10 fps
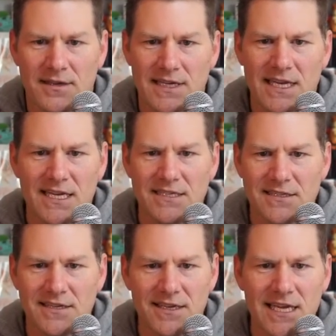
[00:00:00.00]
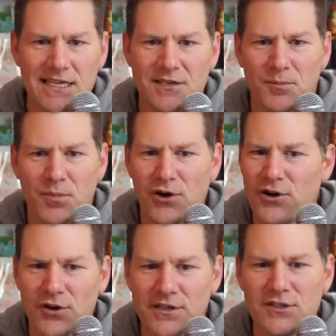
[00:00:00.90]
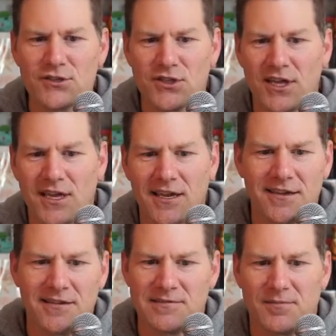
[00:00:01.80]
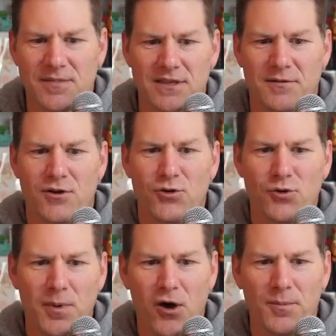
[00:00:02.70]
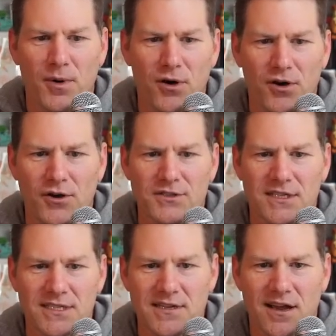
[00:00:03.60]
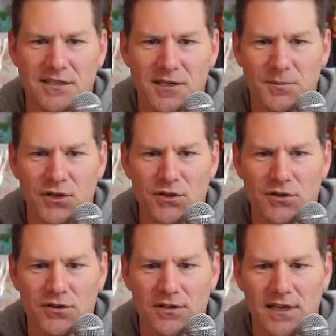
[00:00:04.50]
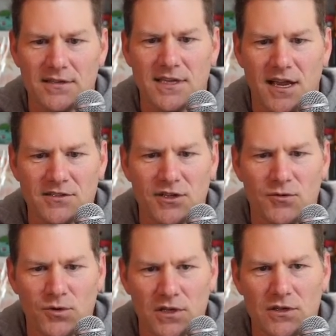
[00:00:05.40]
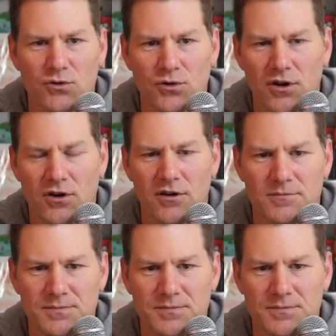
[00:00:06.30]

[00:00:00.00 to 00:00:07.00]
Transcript: Eating a burger, it looks like. The cool Pokeballs, and he's on the computer. It's actually a really cool card.